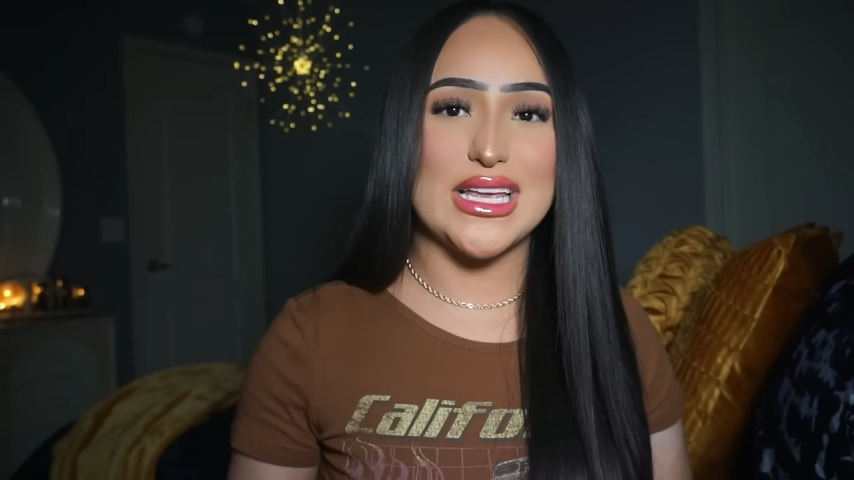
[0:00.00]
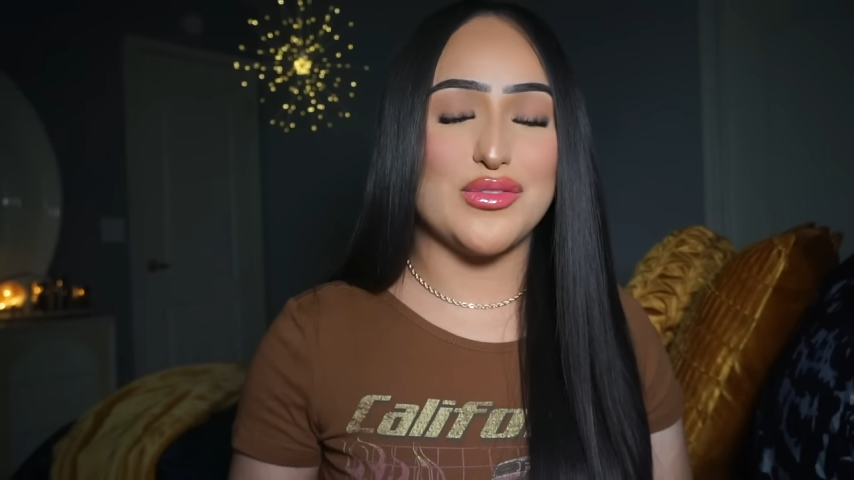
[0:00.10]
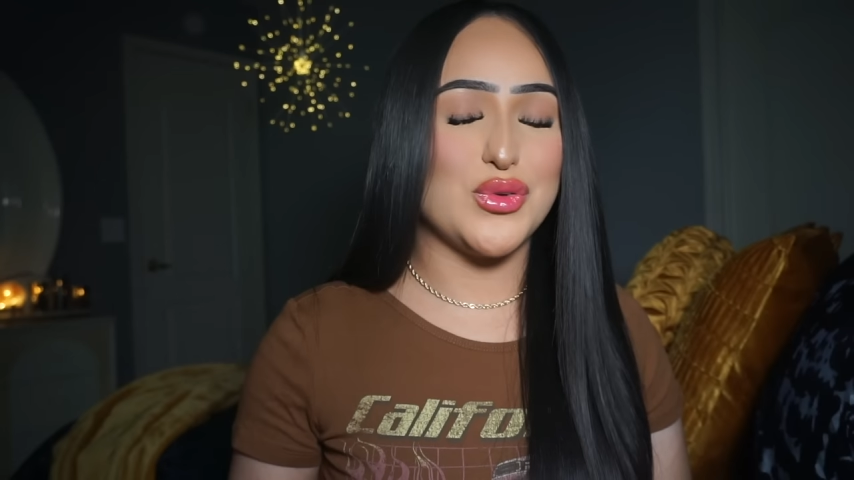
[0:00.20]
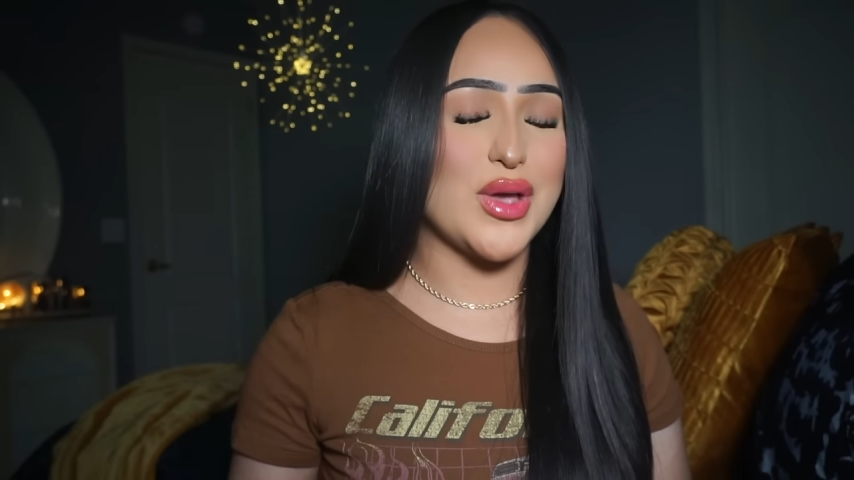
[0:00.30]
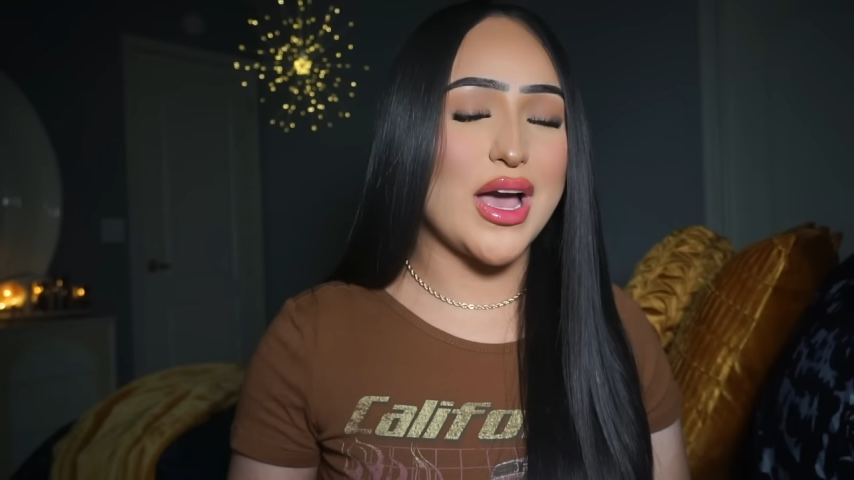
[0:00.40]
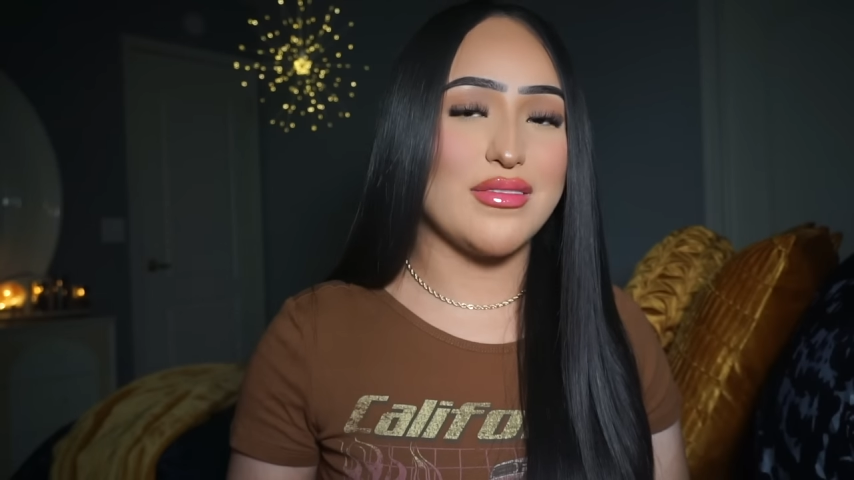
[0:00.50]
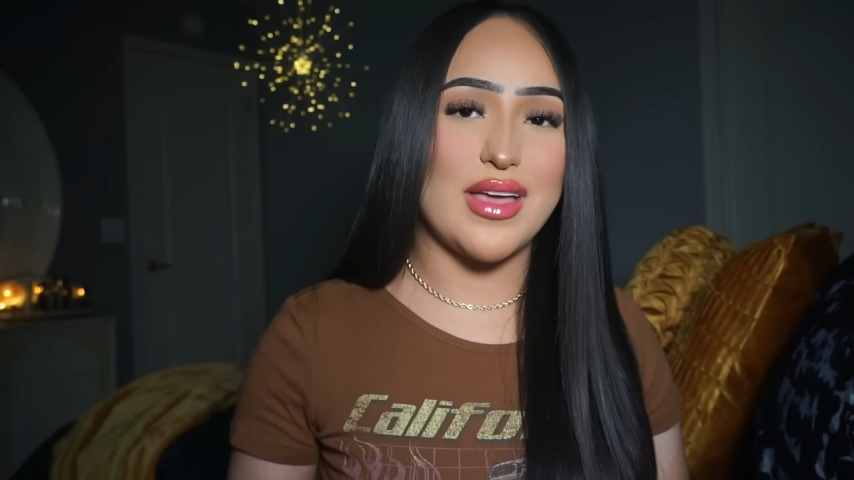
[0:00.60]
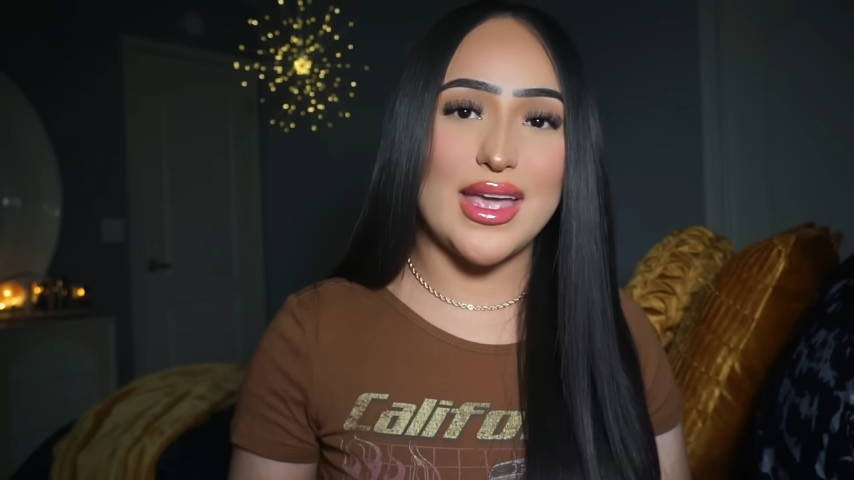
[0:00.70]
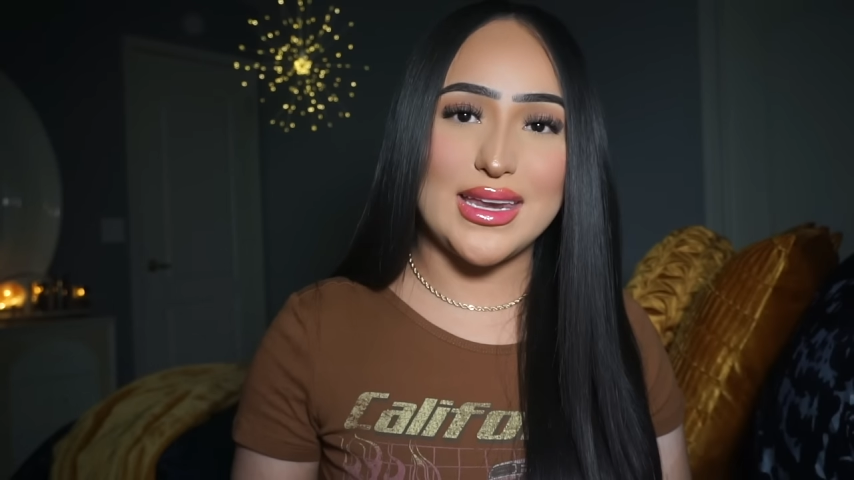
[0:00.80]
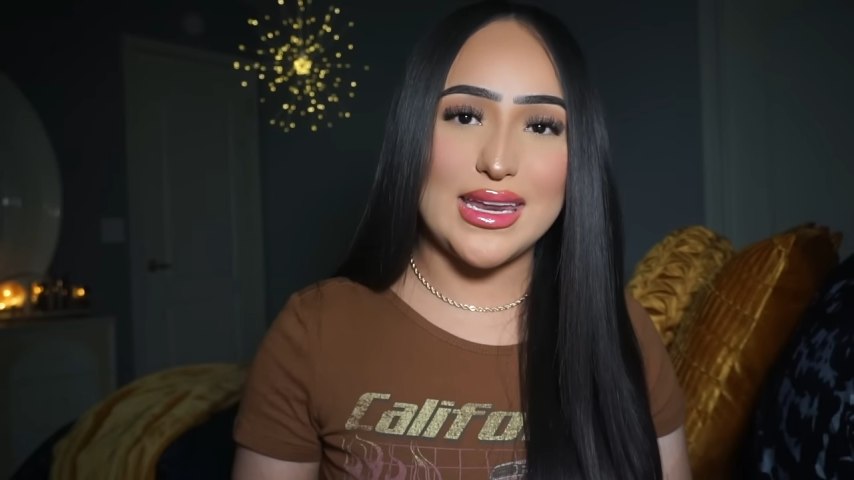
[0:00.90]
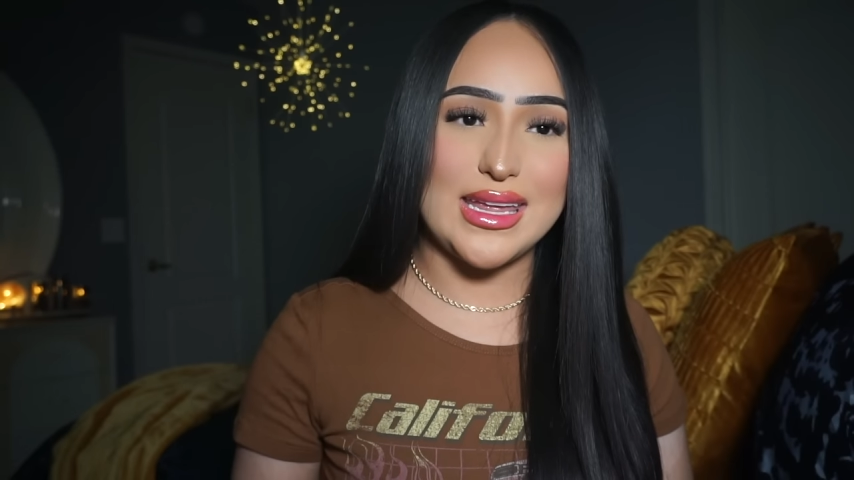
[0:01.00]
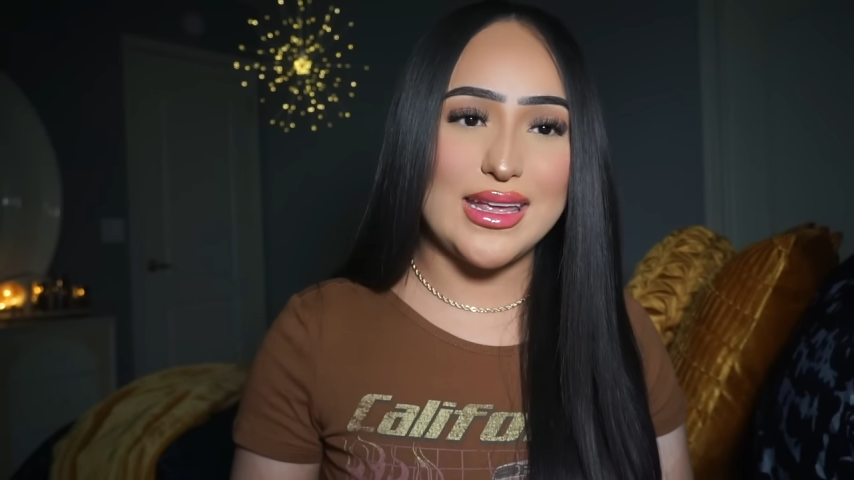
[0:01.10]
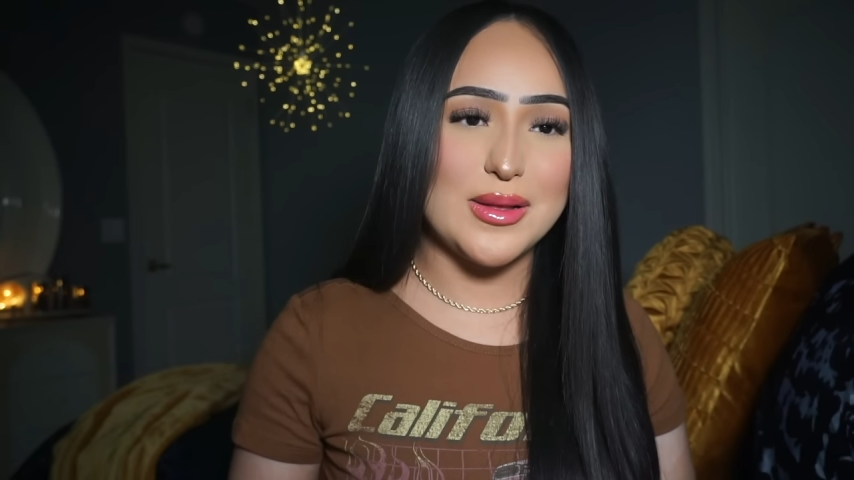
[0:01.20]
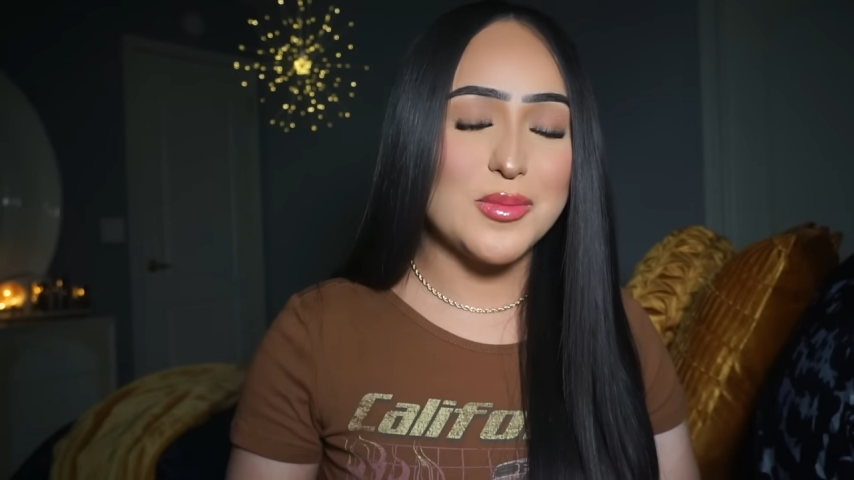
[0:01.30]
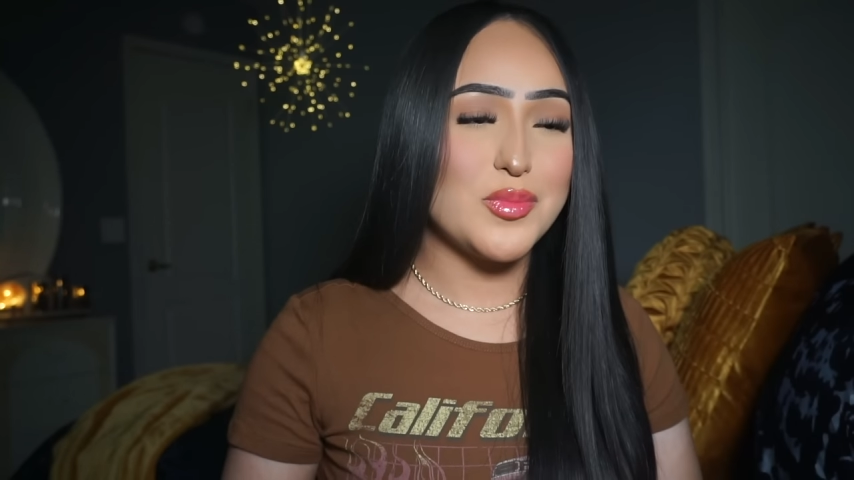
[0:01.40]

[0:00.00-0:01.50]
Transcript: if you have any.